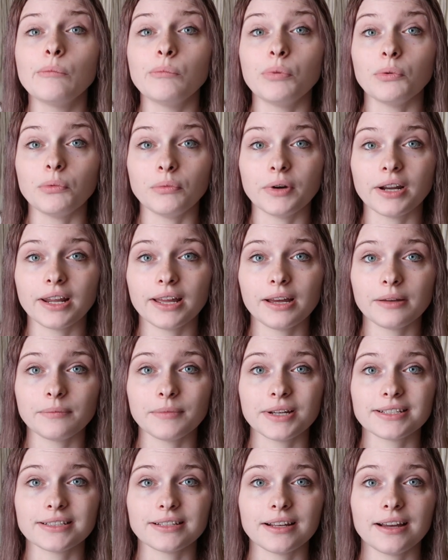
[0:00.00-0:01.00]
but when I had
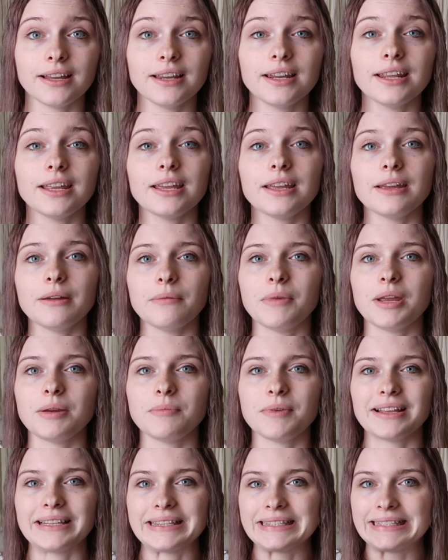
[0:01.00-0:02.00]
my son, it
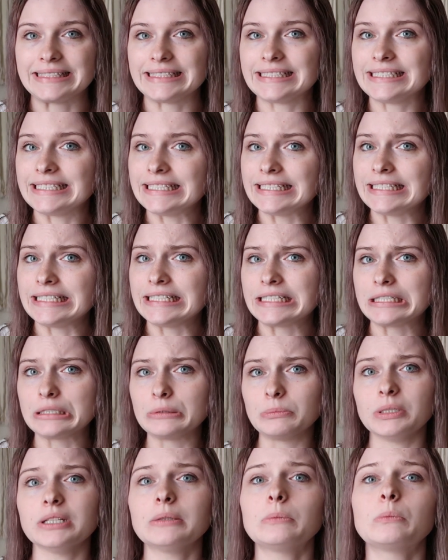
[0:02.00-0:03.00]
made me a
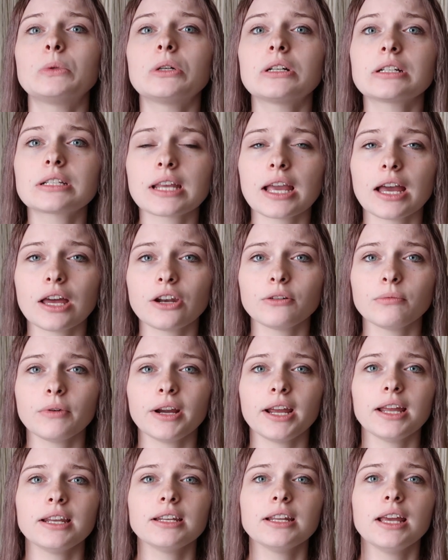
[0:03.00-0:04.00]
little bit more
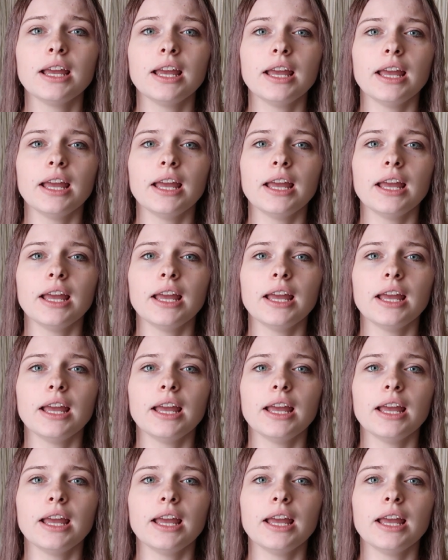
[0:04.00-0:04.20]
scatterbrained,